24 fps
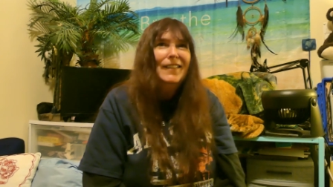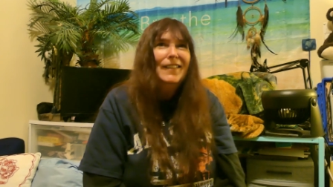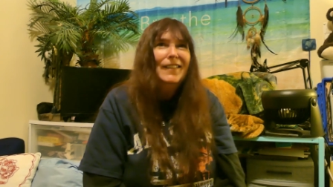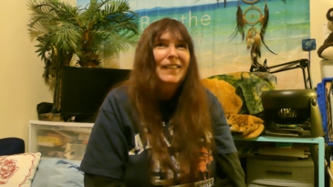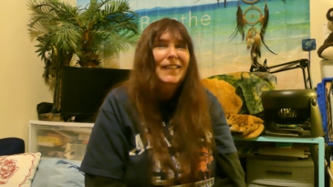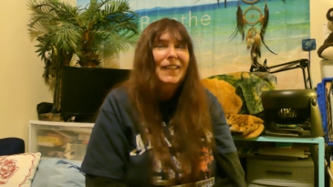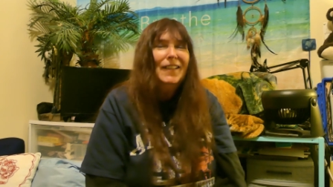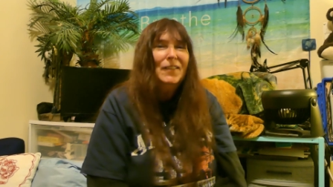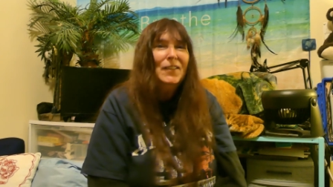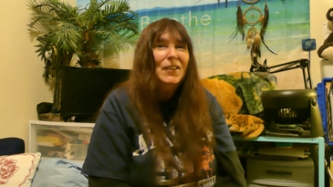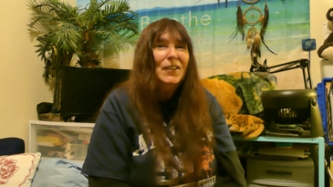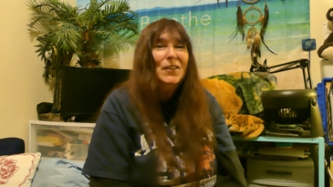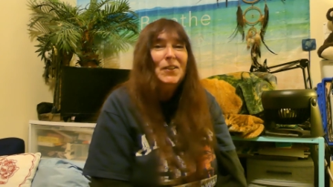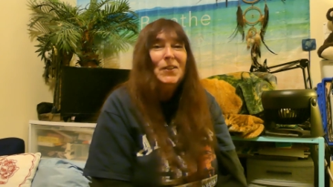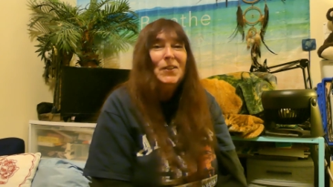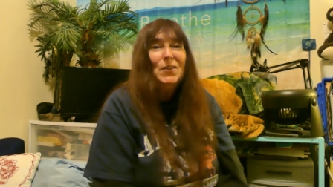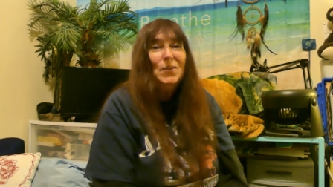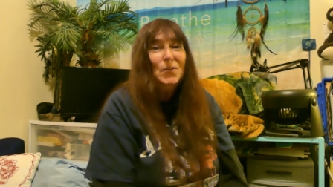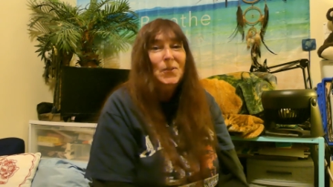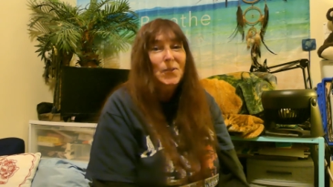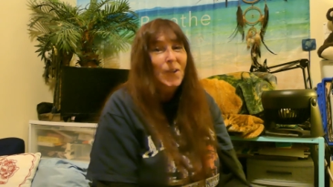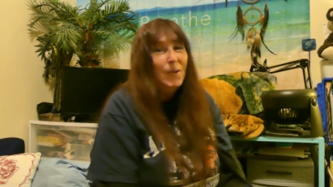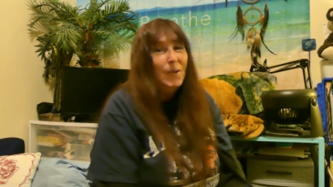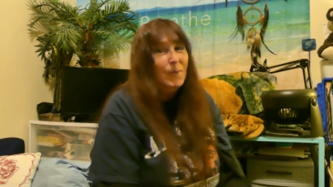I'm gonna
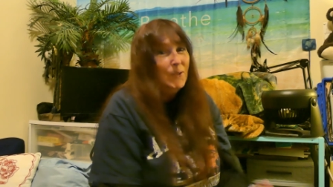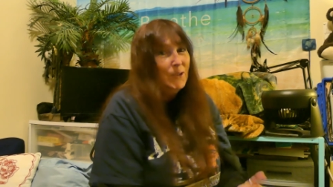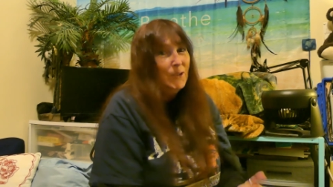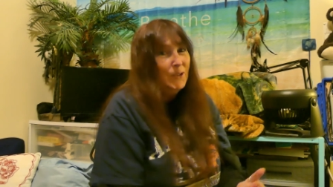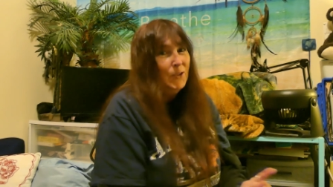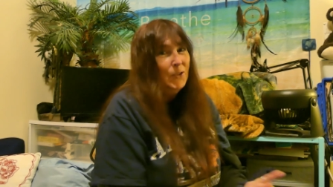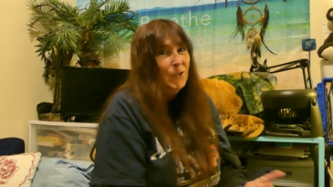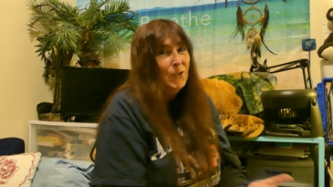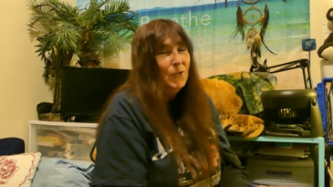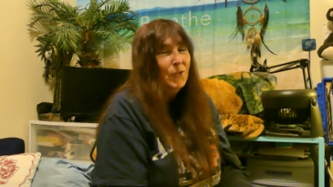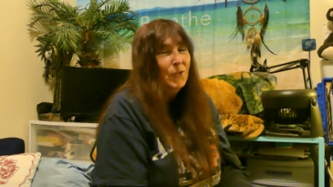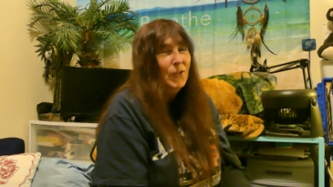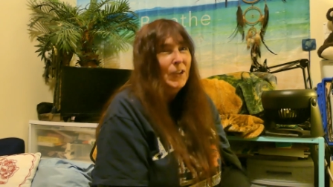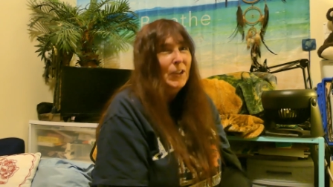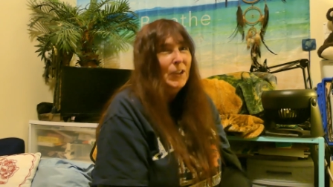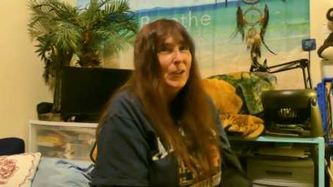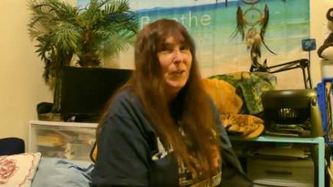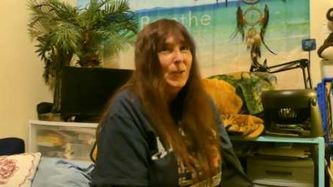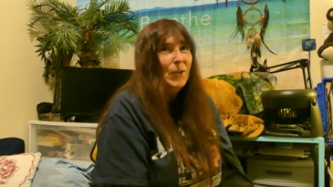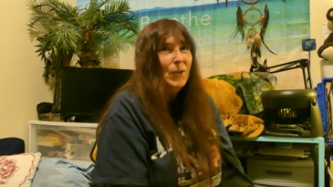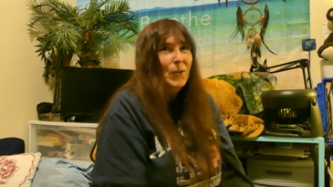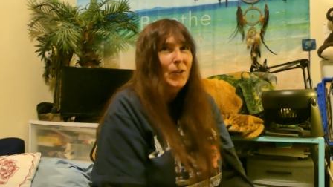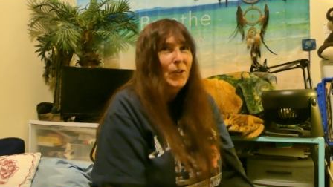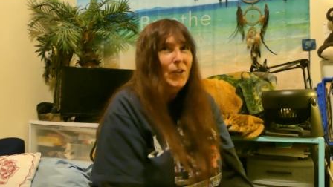do I'm gonna do a
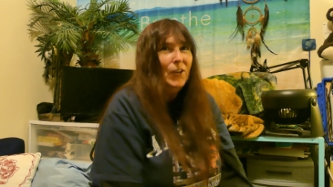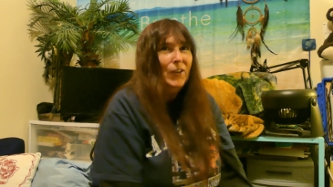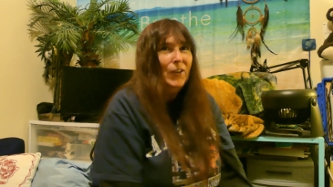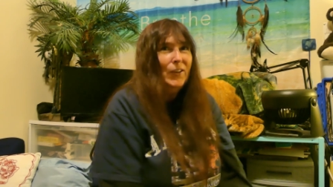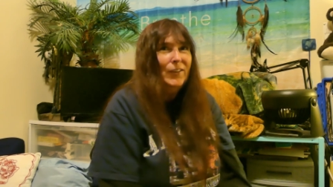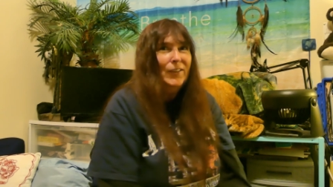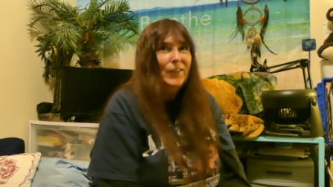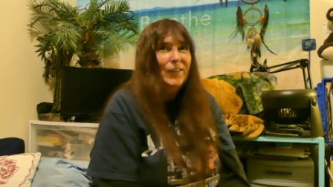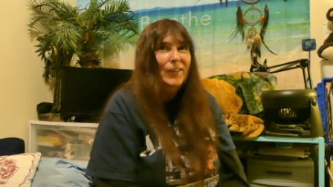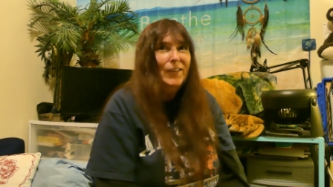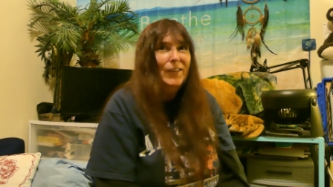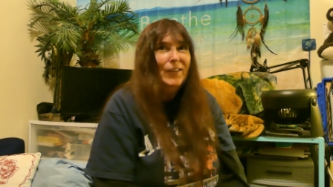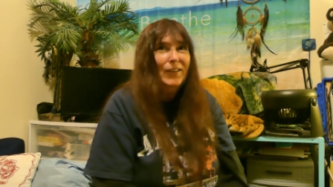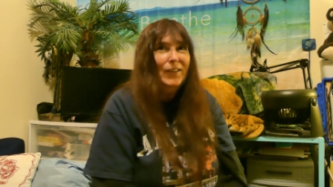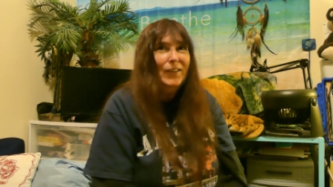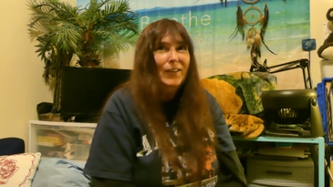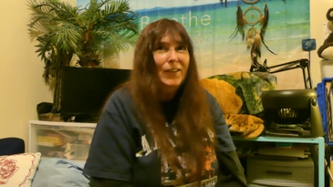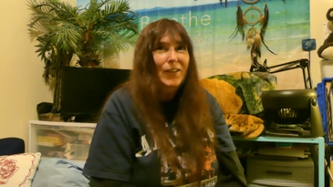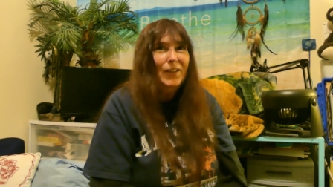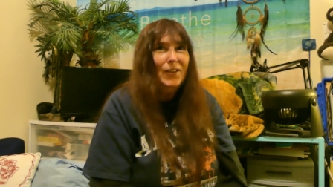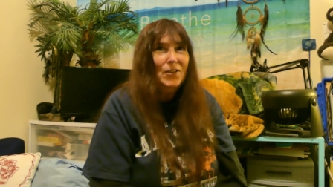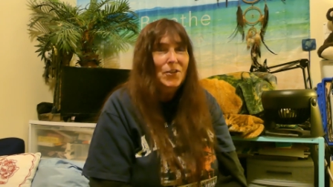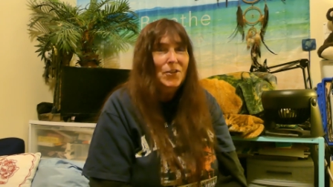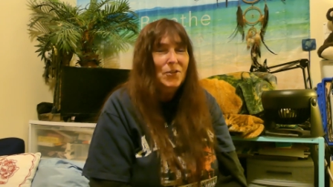video on uh,
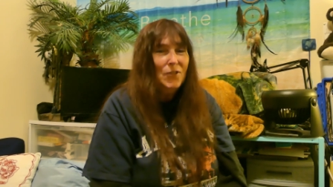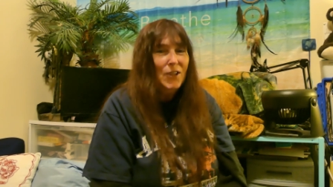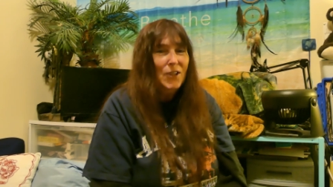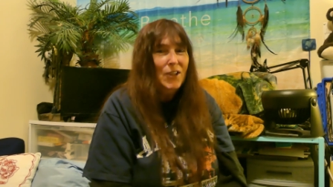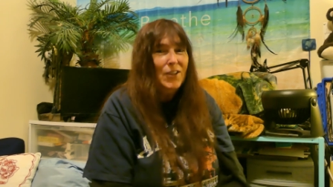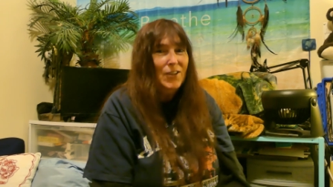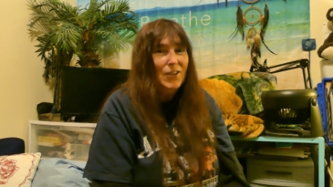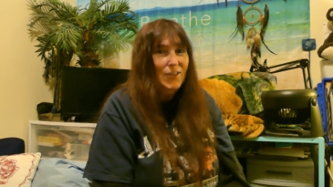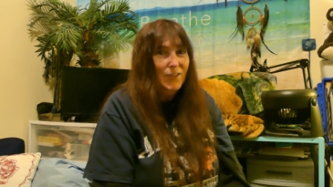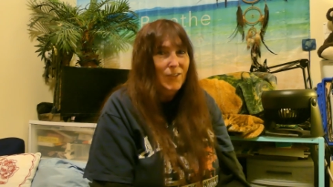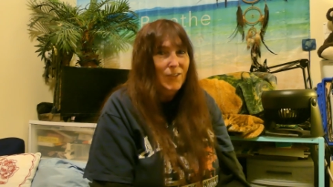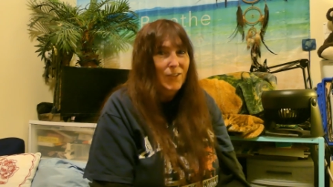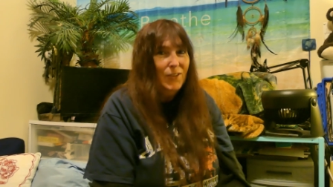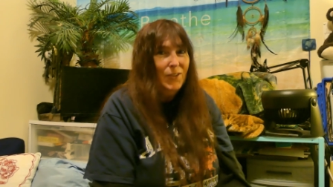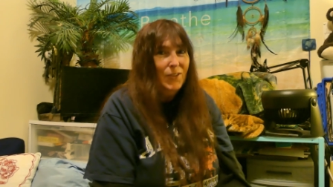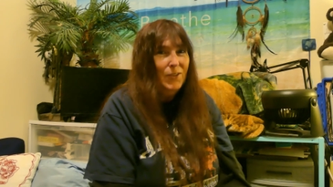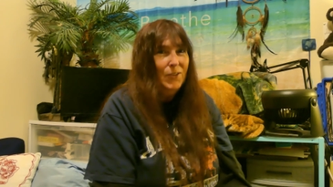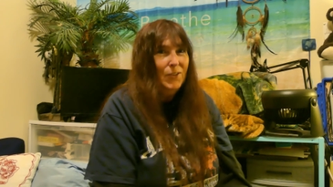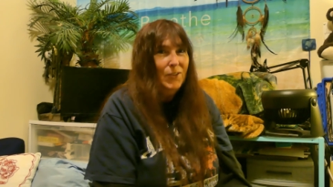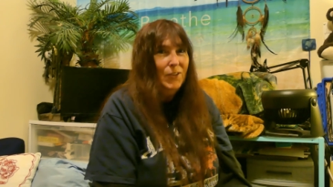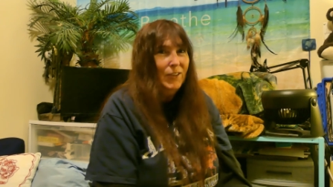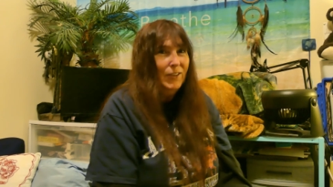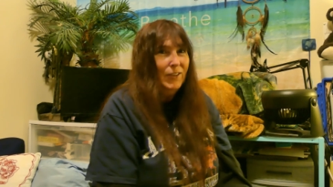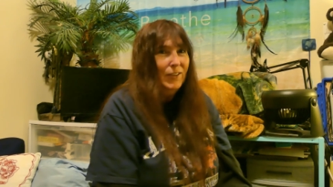conservation too
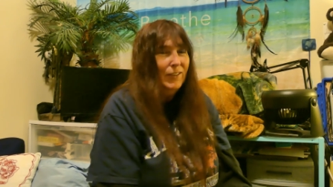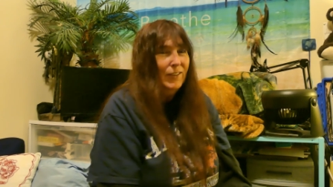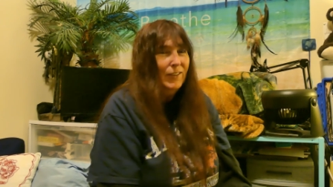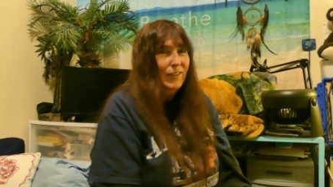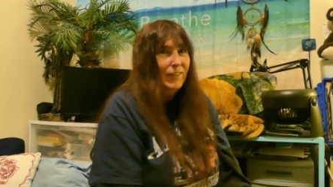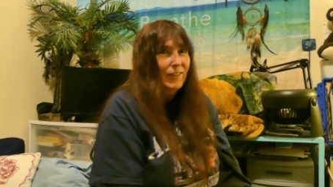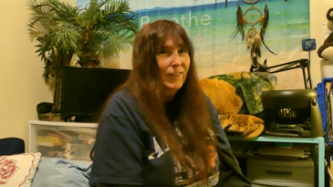and,